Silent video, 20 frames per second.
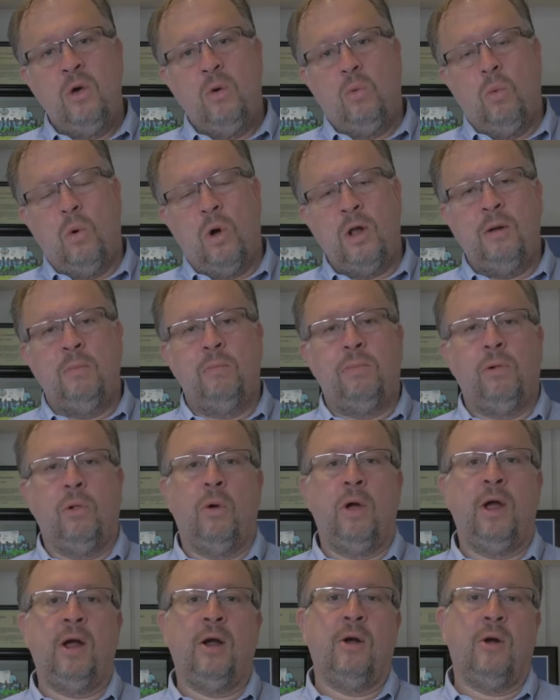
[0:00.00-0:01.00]
one
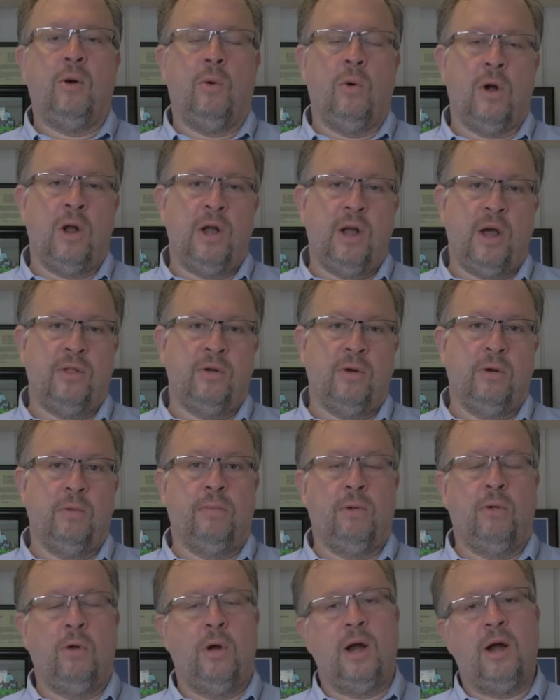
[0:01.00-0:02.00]
employer or another
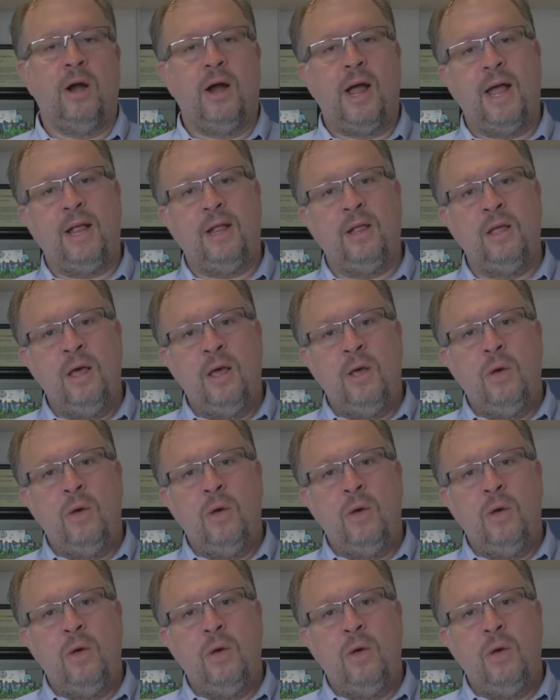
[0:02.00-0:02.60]
employer and